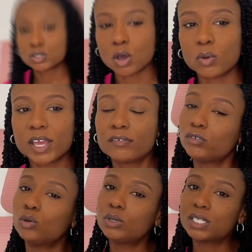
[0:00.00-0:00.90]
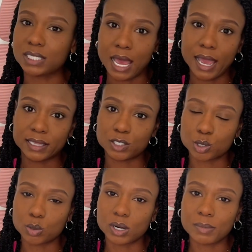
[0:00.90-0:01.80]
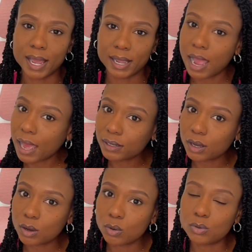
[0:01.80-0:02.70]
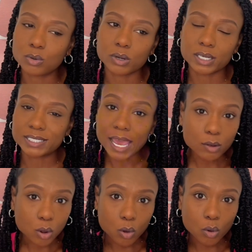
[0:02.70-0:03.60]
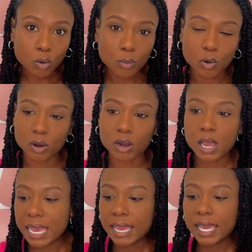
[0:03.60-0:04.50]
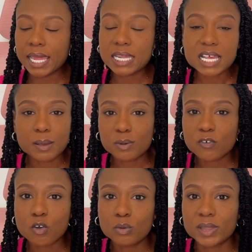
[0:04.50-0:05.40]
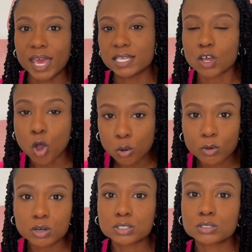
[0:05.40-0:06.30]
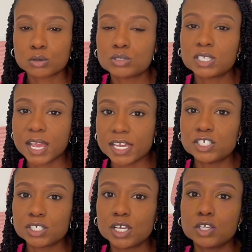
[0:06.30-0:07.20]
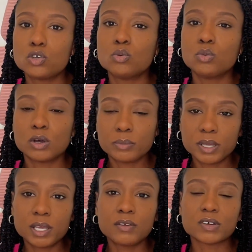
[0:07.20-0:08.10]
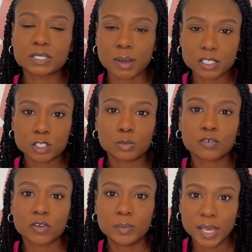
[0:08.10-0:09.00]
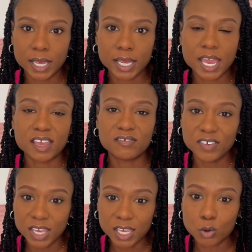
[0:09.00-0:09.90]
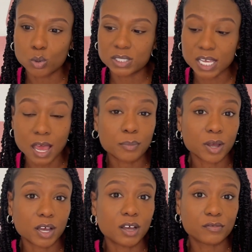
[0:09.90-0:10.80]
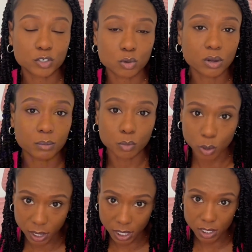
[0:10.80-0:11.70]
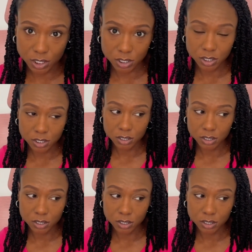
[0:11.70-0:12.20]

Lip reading: So if you decide that you're going to buy a condo or a townhome or any type of home that has a homeowners association, you will be responsible for paying a fee on top of your mortgage.